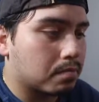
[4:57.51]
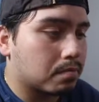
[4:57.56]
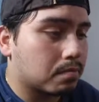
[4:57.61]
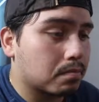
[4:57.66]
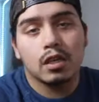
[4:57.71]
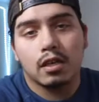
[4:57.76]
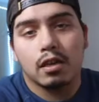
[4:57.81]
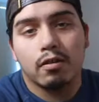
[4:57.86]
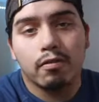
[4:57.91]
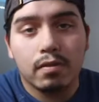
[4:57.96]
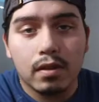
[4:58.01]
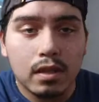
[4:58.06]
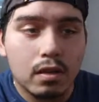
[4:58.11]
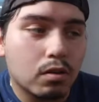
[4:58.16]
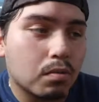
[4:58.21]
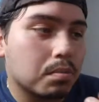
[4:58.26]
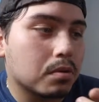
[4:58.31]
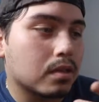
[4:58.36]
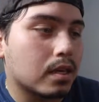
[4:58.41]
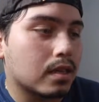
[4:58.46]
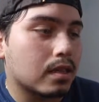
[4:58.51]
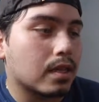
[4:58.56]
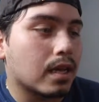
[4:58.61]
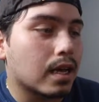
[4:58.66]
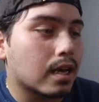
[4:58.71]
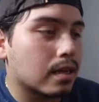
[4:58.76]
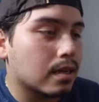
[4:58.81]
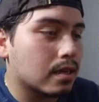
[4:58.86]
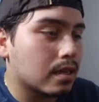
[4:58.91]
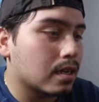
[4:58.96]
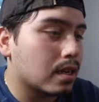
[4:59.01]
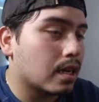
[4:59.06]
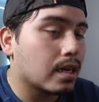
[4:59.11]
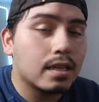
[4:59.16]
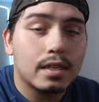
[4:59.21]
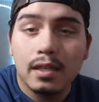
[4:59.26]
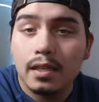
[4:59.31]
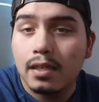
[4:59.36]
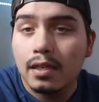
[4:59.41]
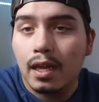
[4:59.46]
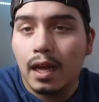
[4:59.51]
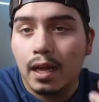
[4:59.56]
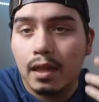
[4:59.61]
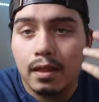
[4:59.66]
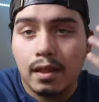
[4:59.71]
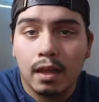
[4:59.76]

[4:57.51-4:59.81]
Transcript: Jenna, I really hope you like the edit I did, and